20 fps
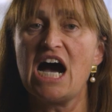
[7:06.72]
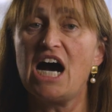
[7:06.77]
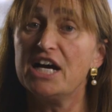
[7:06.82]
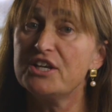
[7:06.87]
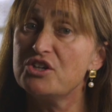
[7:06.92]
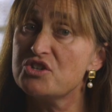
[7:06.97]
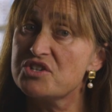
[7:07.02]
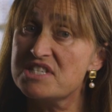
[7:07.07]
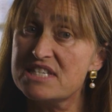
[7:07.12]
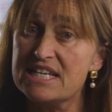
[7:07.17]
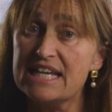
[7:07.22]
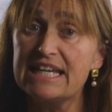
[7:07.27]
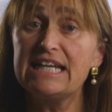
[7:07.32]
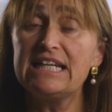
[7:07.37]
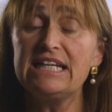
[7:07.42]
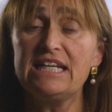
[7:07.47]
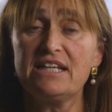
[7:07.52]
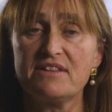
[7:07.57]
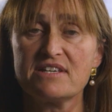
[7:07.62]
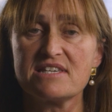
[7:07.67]

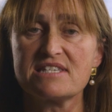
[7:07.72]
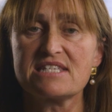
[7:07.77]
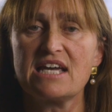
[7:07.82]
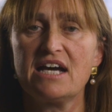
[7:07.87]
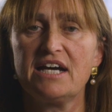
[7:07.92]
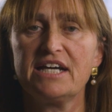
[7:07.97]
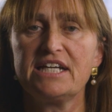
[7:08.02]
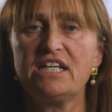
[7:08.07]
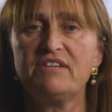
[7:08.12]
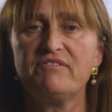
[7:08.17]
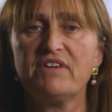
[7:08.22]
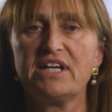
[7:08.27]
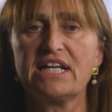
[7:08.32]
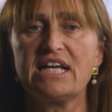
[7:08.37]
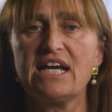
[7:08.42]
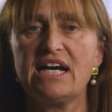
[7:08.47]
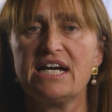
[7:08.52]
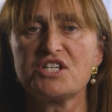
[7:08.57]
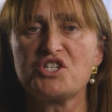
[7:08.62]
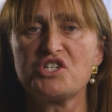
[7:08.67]
Understanding this kind of
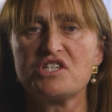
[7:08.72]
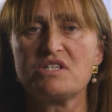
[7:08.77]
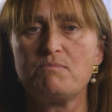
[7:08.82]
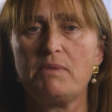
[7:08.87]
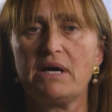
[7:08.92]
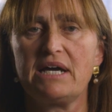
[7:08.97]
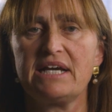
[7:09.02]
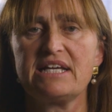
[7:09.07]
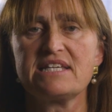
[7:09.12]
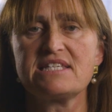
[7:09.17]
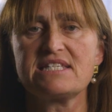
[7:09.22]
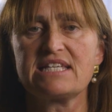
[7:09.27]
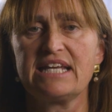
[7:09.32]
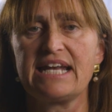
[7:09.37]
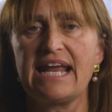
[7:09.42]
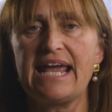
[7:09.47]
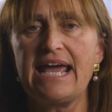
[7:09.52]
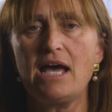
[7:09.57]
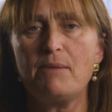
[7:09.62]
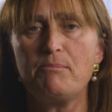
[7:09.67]
unconscious bias can
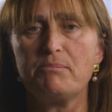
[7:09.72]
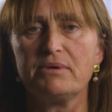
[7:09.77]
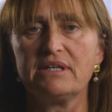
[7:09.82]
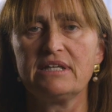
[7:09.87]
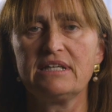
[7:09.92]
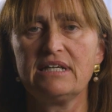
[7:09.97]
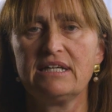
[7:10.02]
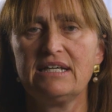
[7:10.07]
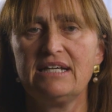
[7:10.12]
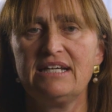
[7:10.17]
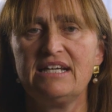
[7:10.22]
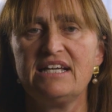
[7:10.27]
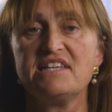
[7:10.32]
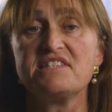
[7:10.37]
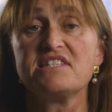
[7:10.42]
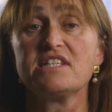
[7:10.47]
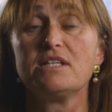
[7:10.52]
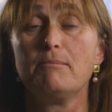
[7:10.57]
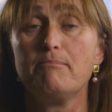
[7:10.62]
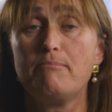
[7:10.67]
happen
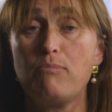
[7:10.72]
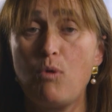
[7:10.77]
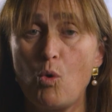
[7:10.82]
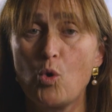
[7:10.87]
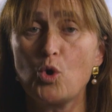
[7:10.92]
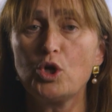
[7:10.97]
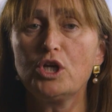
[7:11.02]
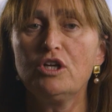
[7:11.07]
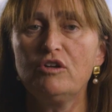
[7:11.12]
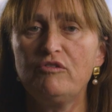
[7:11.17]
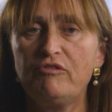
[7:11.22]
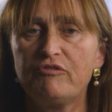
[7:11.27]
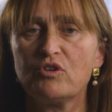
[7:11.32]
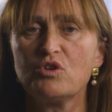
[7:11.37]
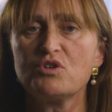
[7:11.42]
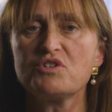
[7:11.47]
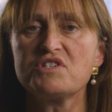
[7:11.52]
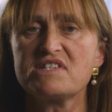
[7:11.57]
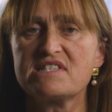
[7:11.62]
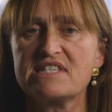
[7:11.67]
is an important
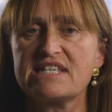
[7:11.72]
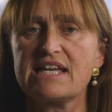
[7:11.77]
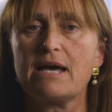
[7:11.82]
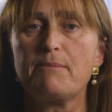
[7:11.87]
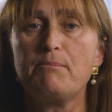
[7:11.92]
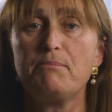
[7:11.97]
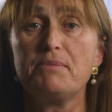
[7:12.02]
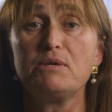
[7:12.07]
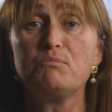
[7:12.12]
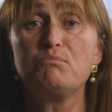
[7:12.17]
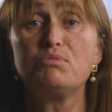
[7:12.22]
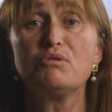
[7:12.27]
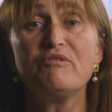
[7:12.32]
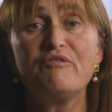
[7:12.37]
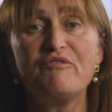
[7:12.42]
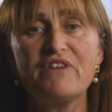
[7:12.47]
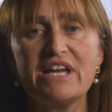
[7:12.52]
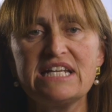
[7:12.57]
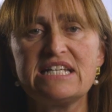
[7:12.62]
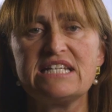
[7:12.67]
first step in
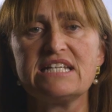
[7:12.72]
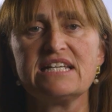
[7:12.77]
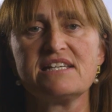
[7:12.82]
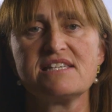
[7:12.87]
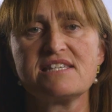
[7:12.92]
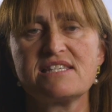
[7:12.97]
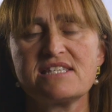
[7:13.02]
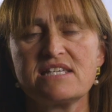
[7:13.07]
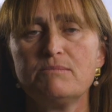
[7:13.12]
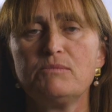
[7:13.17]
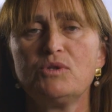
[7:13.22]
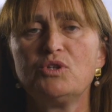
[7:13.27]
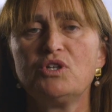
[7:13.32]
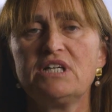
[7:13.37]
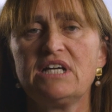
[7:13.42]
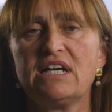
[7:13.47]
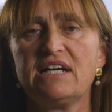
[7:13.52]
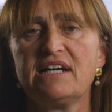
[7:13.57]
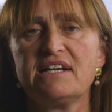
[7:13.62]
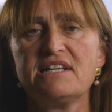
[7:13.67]
preventing similar
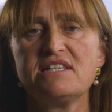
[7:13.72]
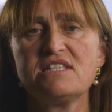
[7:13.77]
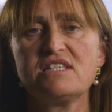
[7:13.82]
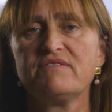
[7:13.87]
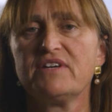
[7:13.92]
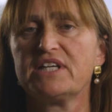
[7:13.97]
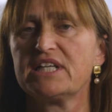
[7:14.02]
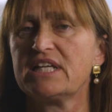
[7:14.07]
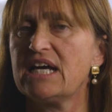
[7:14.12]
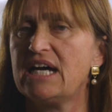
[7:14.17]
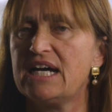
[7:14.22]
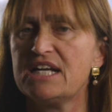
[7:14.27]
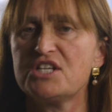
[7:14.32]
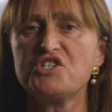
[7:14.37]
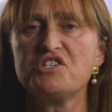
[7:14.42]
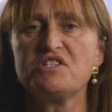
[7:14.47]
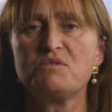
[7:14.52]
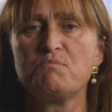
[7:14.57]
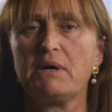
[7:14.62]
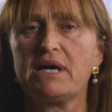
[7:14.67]
kinds of
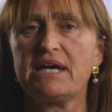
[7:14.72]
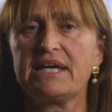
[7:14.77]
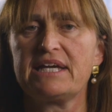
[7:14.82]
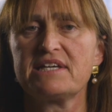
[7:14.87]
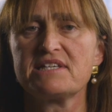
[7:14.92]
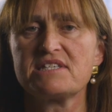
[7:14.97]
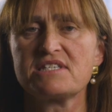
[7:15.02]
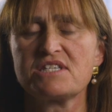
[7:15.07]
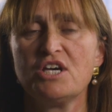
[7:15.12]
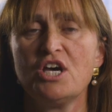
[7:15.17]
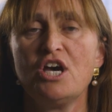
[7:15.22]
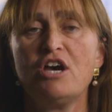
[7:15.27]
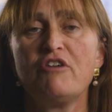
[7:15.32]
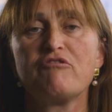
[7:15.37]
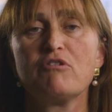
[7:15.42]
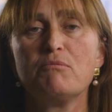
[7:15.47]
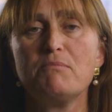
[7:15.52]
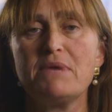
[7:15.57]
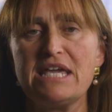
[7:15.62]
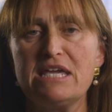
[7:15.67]
unconscious bias
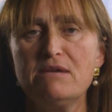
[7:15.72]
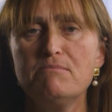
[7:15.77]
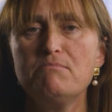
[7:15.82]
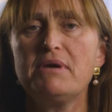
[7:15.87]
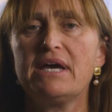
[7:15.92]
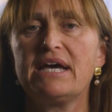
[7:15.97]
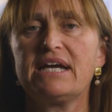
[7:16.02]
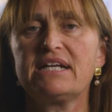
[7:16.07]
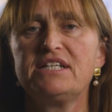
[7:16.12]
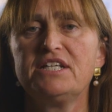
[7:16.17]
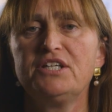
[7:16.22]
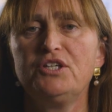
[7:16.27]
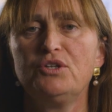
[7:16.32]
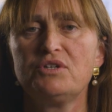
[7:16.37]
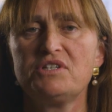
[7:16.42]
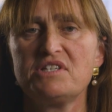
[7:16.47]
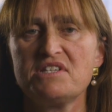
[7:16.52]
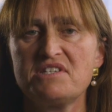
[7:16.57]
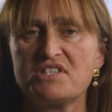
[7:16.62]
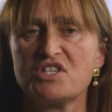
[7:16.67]
from impacting your
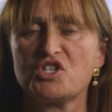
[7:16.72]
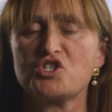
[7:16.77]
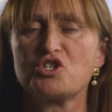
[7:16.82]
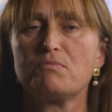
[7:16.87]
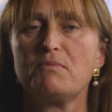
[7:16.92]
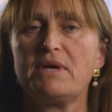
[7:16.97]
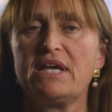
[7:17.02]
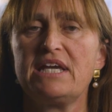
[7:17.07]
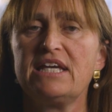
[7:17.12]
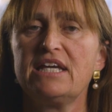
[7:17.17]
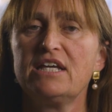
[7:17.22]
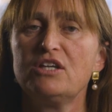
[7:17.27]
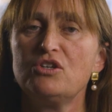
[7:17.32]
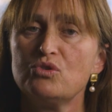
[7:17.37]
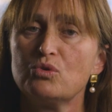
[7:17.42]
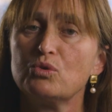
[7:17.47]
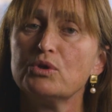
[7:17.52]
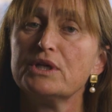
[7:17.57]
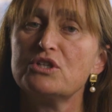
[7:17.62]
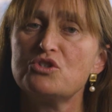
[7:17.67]
decision-making
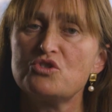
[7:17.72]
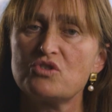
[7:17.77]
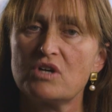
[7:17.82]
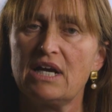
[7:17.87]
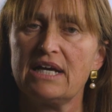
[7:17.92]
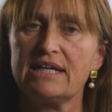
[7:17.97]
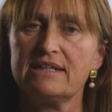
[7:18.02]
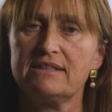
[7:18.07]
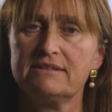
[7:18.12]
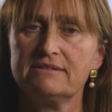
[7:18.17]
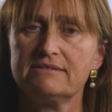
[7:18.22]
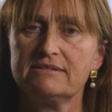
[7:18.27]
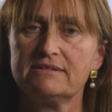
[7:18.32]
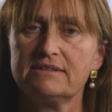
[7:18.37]
during trial.